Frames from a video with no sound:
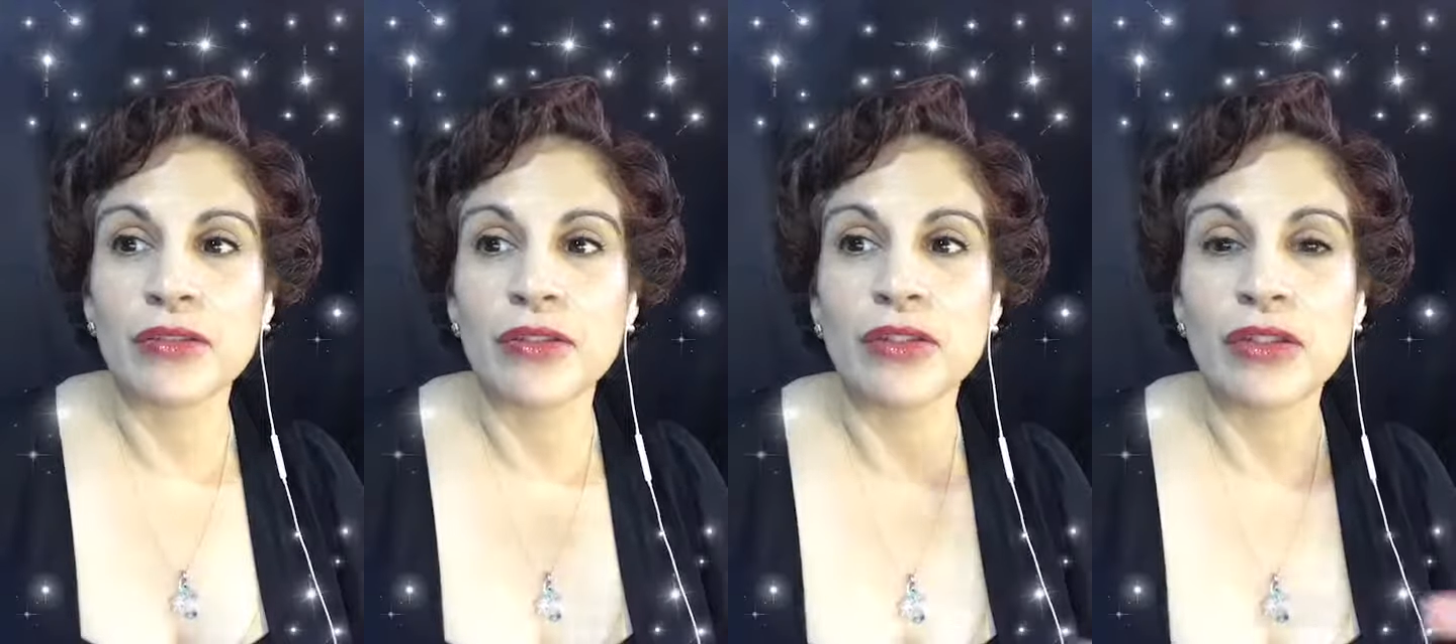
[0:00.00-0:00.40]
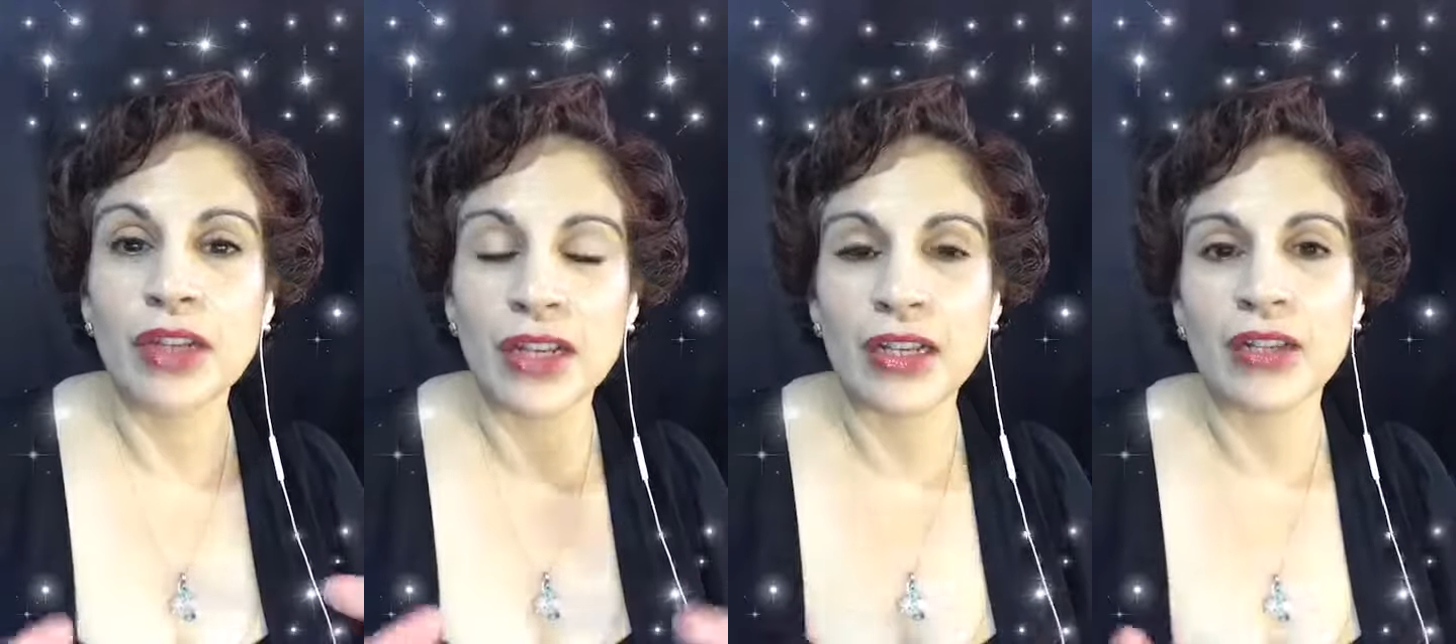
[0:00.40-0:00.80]

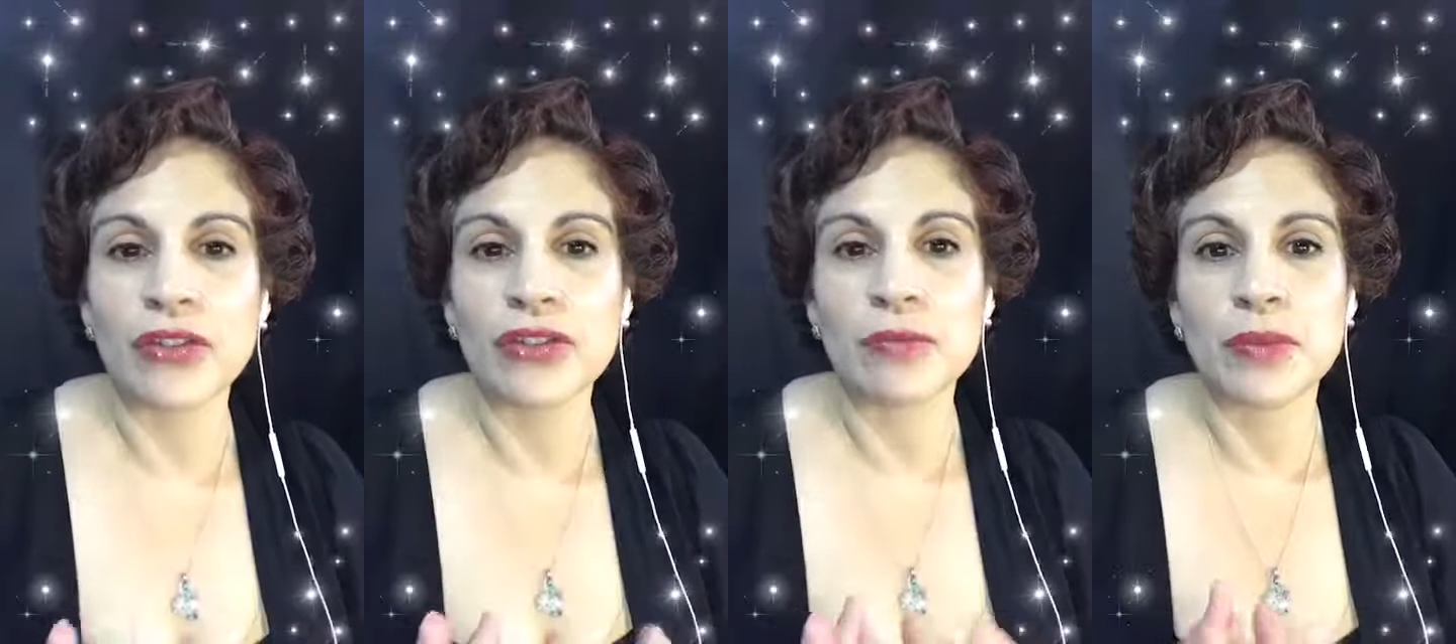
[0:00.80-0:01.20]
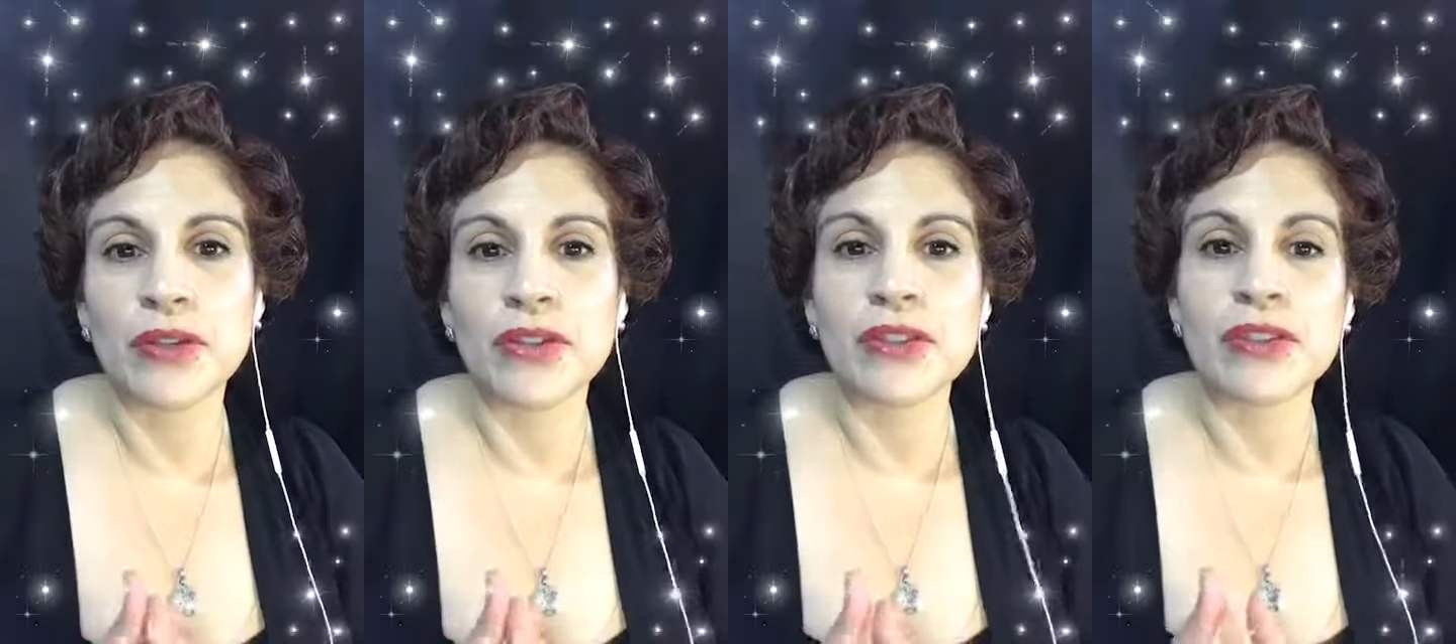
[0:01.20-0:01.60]
uniting your
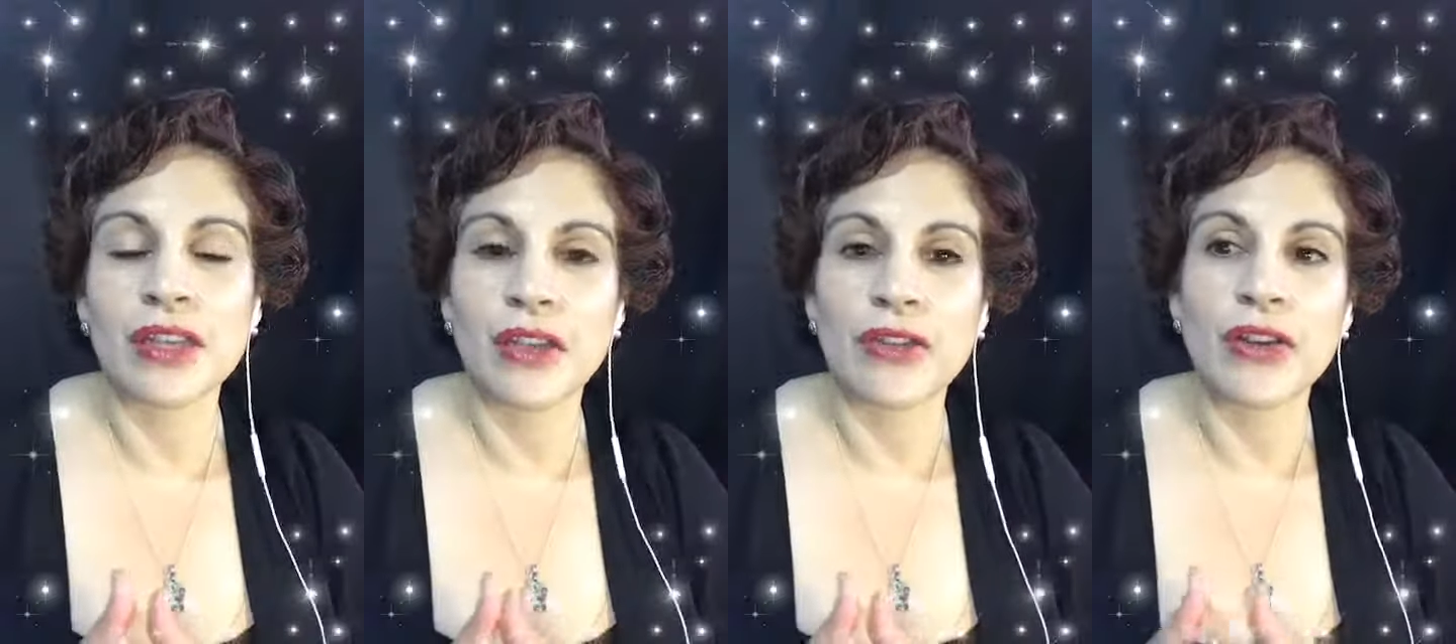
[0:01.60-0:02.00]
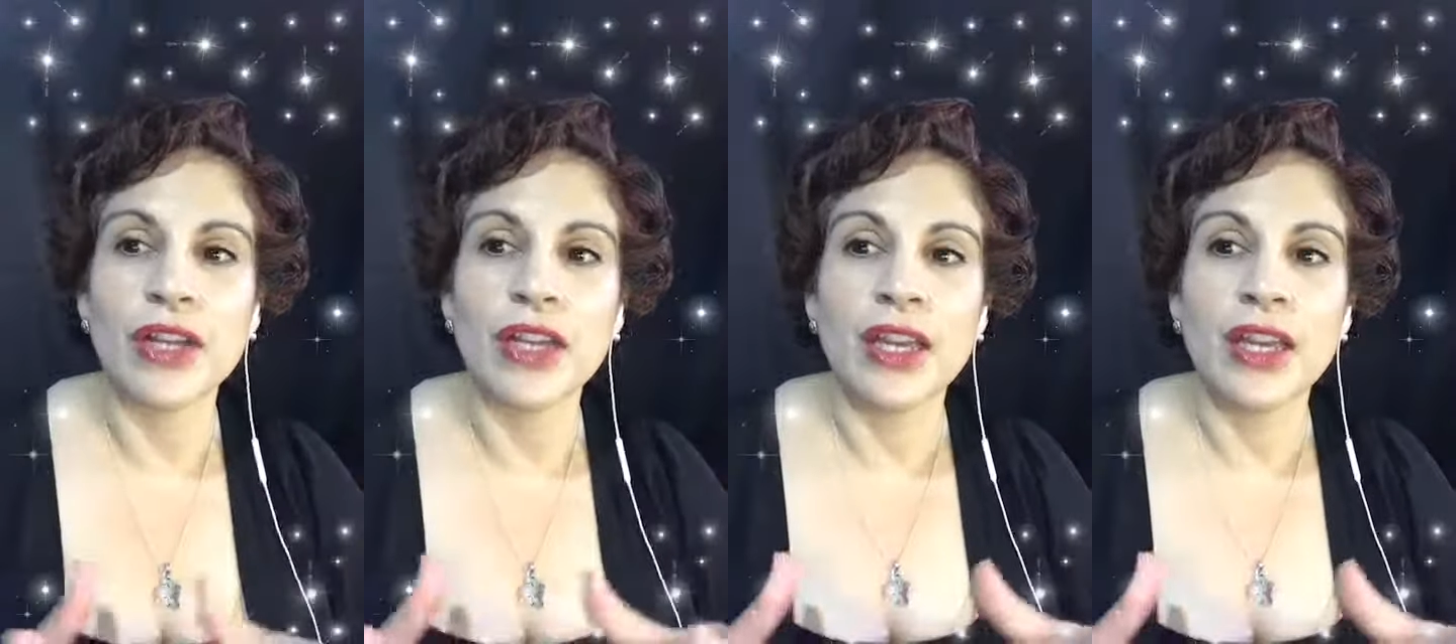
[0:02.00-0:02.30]
spirits together